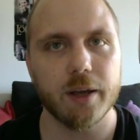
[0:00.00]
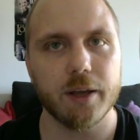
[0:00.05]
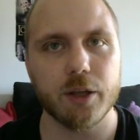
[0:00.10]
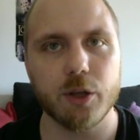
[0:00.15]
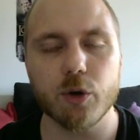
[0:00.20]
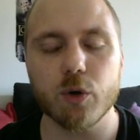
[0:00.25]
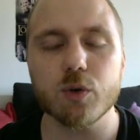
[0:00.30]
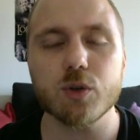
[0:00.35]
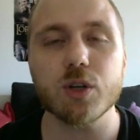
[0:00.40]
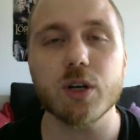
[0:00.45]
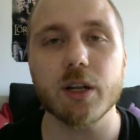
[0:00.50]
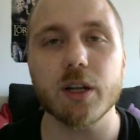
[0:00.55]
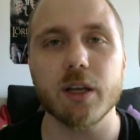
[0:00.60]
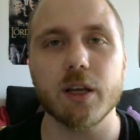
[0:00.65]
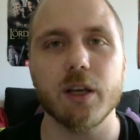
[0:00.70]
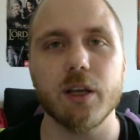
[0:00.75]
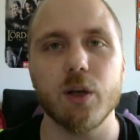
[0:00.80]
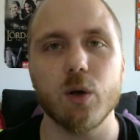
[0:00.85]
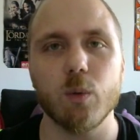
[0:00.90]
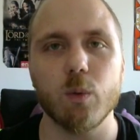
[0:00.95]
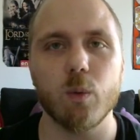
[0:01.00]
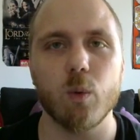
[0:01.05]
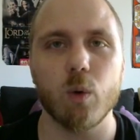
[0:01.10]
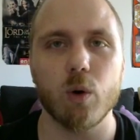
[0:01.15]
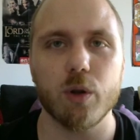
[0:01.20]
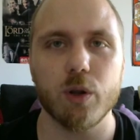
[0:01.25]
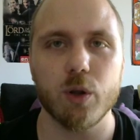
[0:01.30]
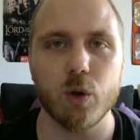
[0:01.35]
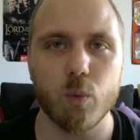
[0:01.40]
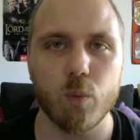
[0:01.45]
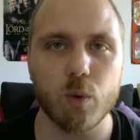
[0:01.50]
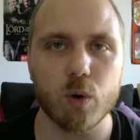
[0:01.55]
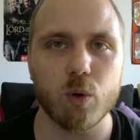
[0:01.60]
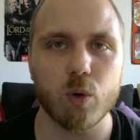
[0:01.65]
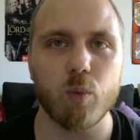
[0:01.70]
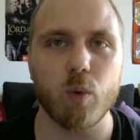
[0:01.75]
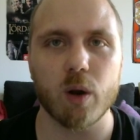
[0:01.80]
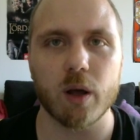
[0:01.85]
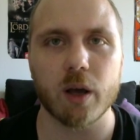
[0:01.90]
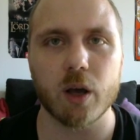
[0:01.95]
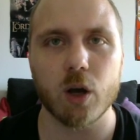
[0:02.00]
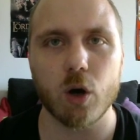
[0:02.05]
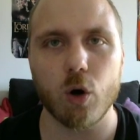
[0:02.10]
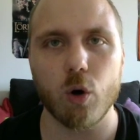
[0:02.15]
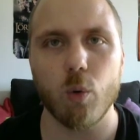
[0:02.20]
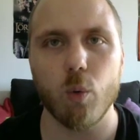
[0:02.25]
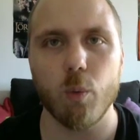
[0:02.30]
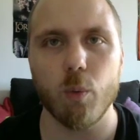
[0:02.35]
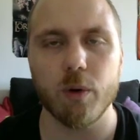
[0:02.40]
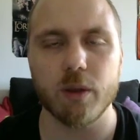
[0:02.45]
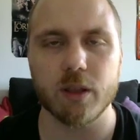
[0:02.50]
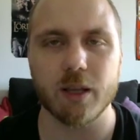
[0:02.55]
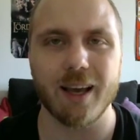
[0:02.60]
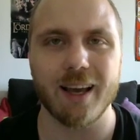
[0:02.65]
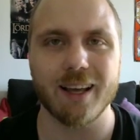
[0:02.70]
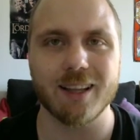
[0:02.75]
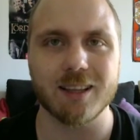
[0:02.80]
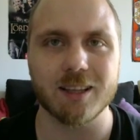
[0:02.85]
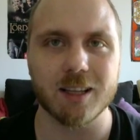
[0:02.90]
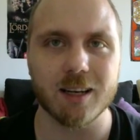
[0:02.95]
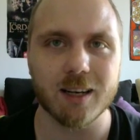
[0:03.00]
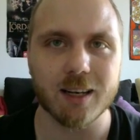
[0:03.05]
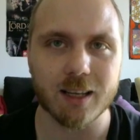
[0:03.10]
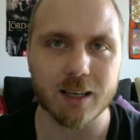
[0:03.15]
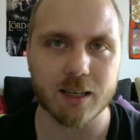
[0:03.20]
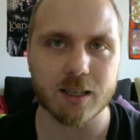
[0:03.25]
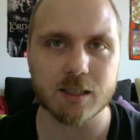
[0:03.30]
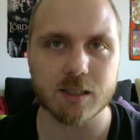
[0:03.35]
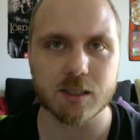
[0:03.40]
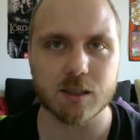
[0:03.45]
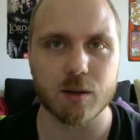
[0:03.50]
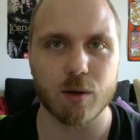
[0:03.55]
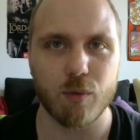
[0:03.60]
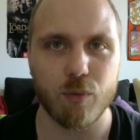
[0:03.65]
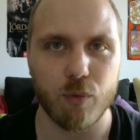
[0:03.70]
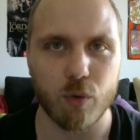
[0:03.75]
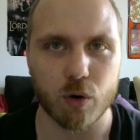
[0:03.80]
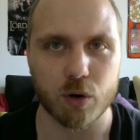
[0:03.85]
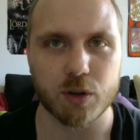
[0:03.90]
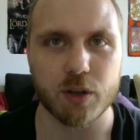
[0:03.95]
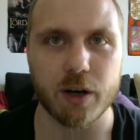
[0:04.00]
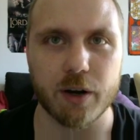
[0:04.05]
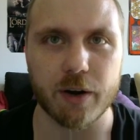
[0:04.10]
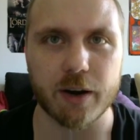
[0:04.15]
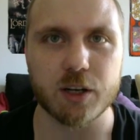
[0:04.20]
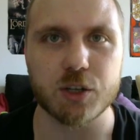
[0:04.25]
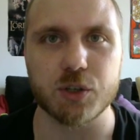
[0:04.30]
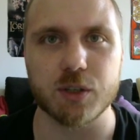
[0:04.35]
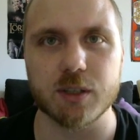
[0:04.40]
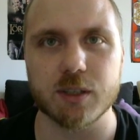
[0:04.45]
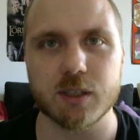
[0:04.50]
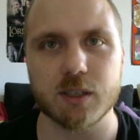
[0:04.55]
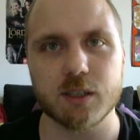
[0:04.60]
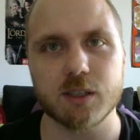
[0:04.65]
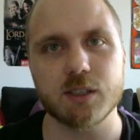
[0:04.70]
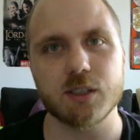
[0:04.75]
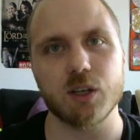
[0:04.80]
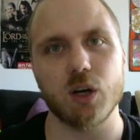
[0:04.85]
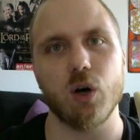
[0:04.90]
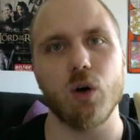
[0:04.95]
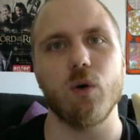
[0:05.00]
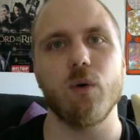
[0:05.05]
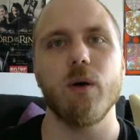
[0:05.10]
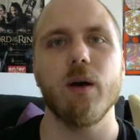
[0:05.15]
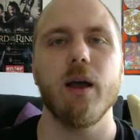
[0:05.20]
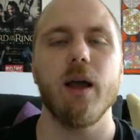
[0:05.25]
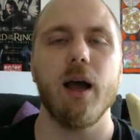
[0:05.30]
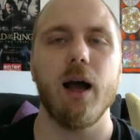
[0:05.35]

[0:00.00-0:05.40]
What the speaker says: Usually you would want to go with at least 4 directions, so